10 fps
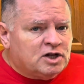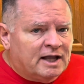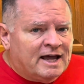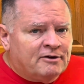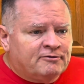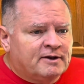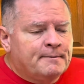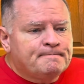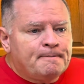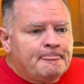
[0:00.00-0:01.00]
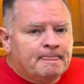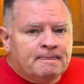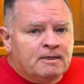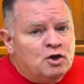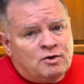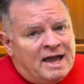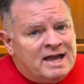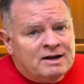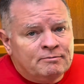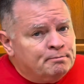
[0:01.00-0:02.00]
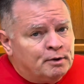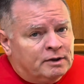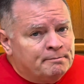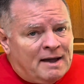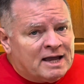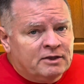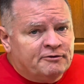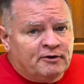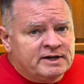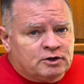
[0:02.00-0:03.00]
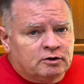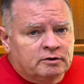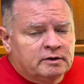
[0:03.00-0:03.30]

left, you can put them back in the freezer.